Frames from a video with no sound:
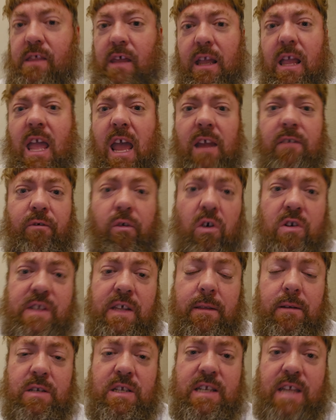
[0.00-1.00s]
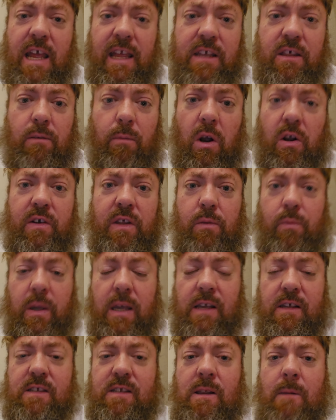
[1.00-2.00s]
And like, and forcing them to take the mark of
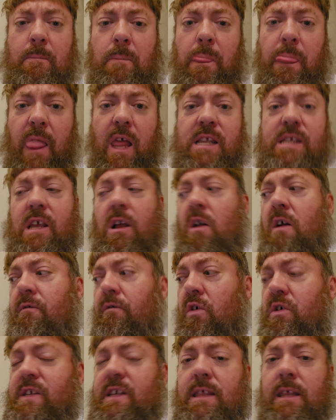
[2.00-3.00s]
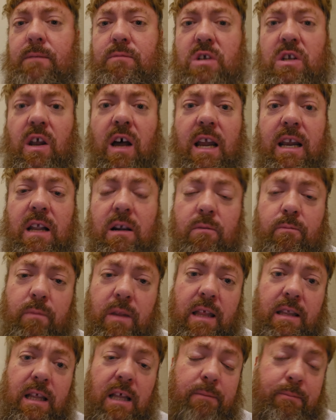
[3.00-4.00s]
the beast. And so forcing them to not
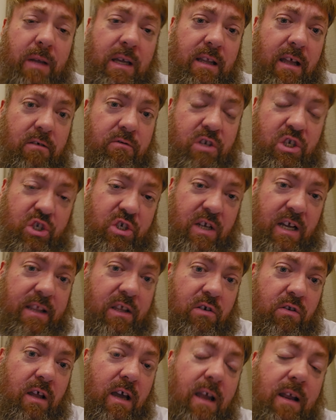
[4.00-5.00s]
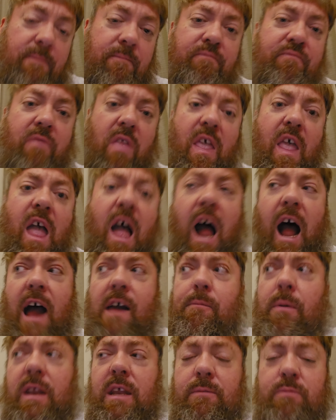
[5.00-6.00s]
uh, be allowed to shine their light.
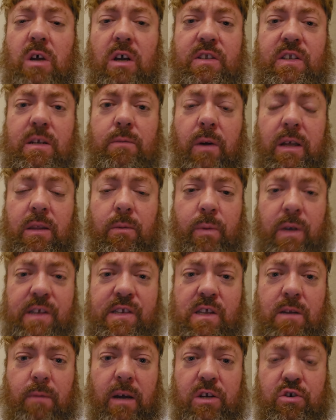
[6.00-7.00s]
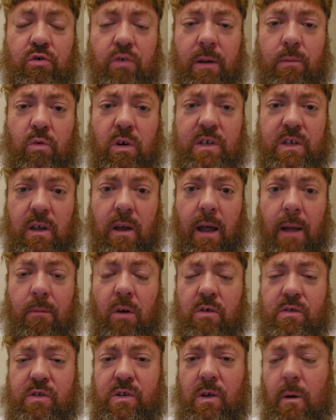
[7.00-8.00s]
I've been abducted by the beast in my dream one
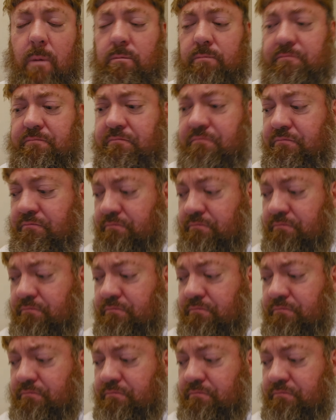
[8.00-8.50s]
time also.